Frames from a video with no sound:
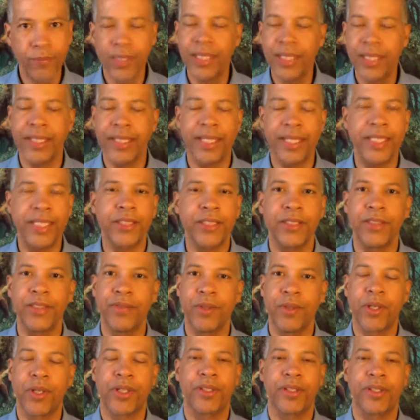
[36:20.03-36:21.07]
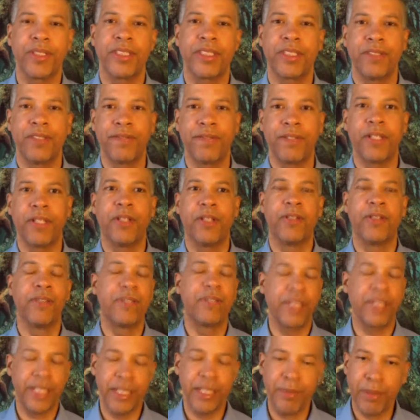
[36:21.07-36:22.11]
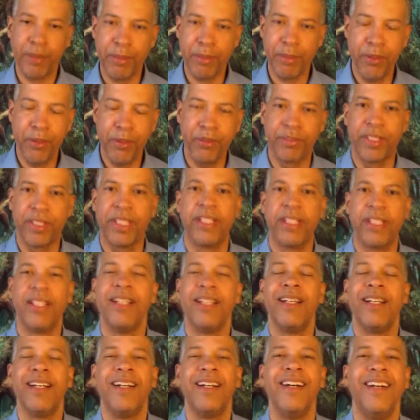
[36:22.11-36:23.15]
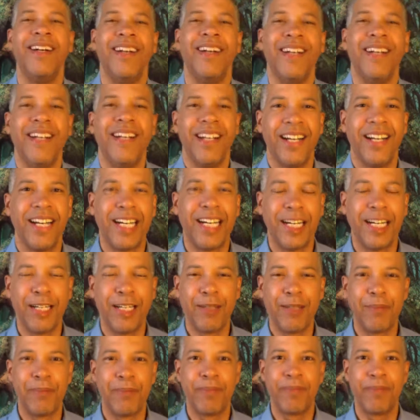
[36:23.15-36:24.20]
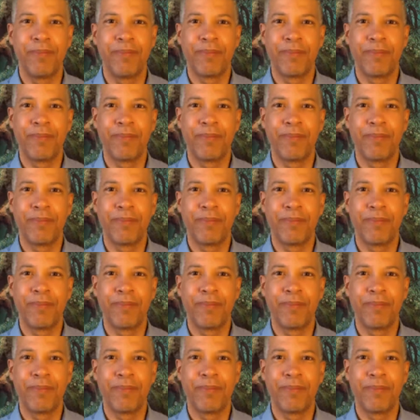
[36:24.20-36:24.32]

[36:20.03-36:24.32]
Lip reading: The nature of water is to flow, to keep it moving. um,